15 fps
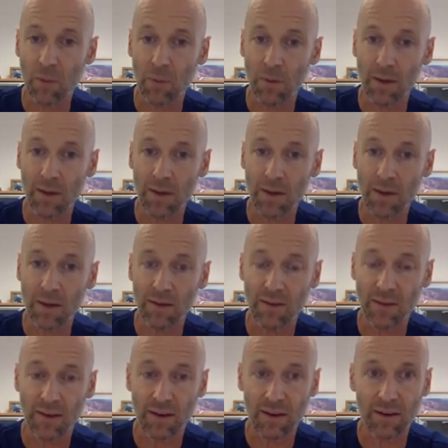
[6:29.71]
in
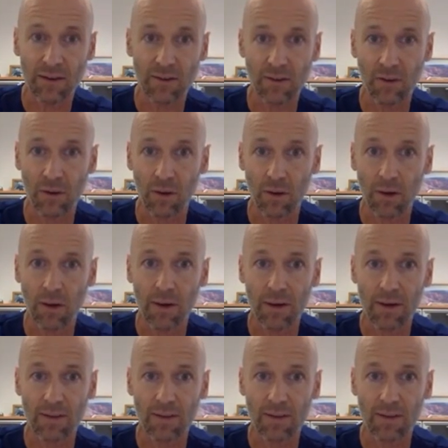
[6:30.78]
setting this all